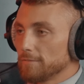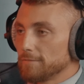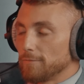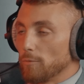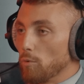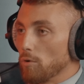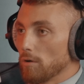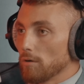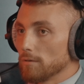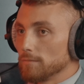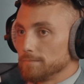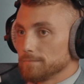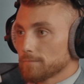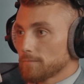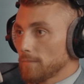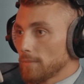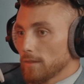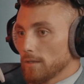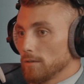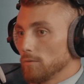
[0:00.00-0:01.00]
for,
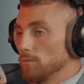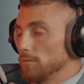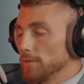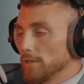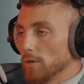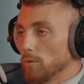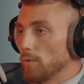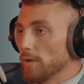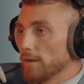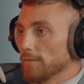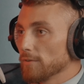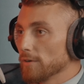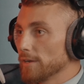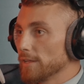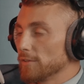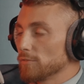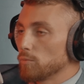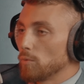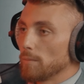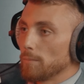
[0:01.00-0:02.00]
you know, whatever it
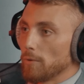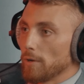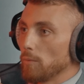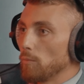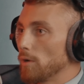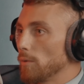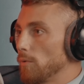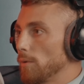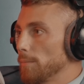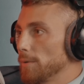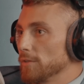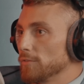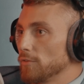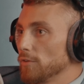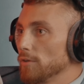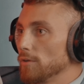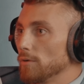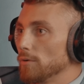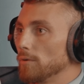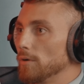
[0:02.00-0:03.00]
is, 1.1,
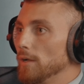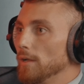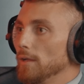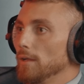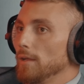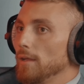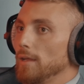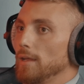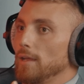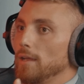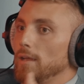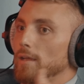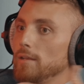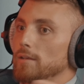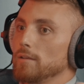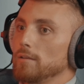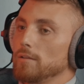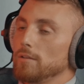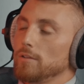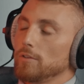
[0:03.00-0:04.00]
1.2.
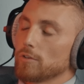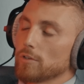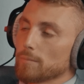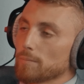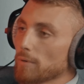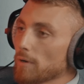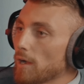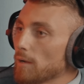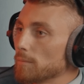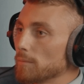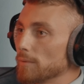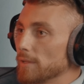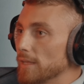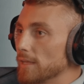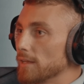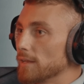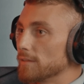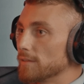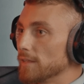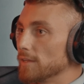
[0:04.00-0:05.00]
And you could probably
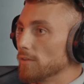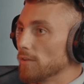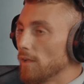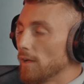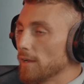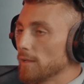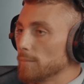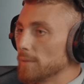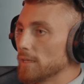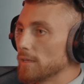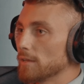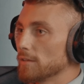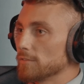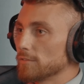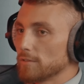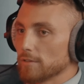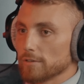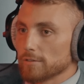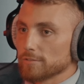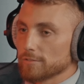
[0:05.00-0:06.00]
get a deal on it
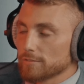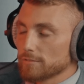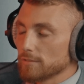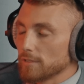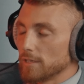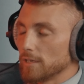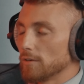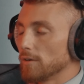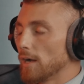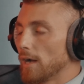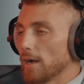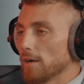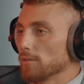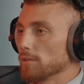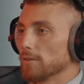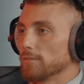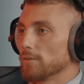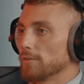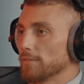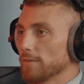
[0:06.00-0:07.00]
because there's, you know, a higher
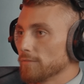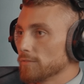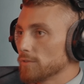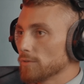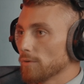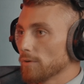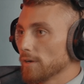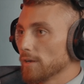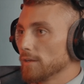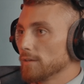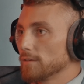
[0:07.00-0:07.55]
level of inventory.